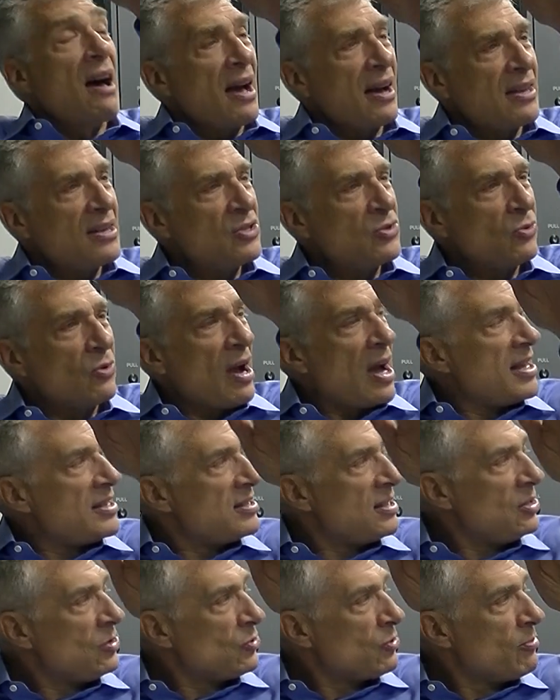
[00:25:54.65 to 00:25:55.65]
is
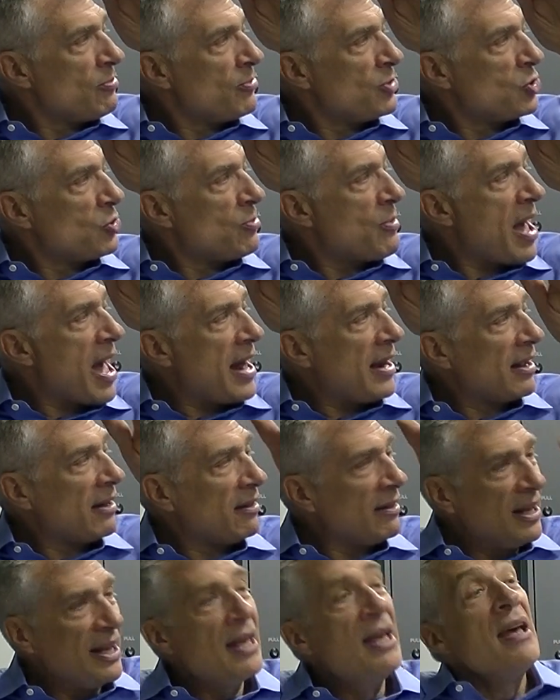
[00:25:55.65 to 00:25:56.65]
rising
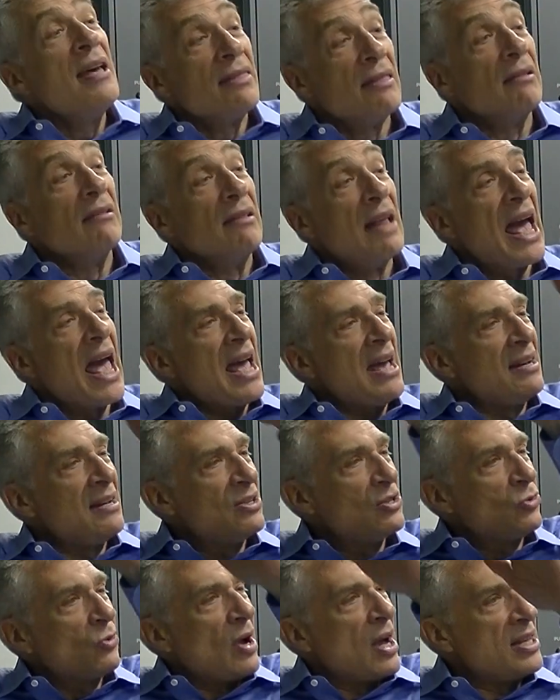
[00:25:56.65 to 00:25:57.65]
dramatically, the land
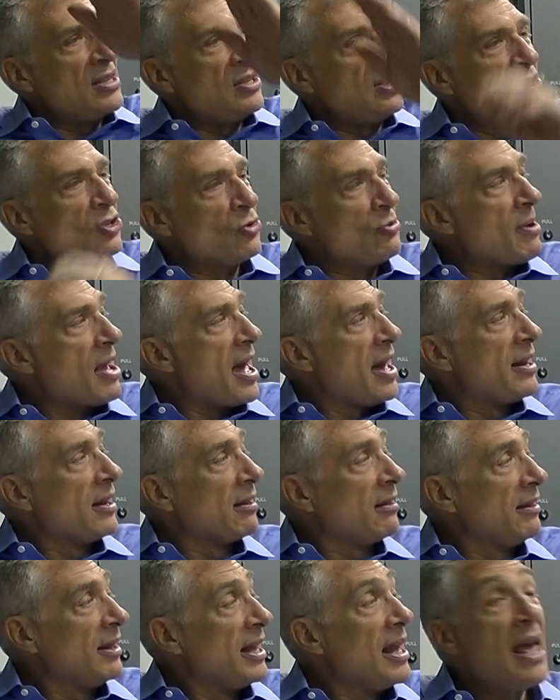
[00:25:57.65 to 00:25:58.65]
is rising
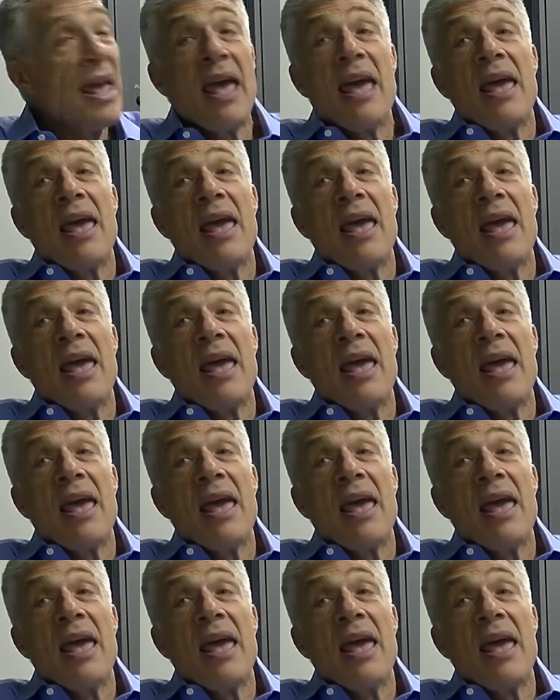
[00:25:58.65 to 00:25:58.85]
dramatically.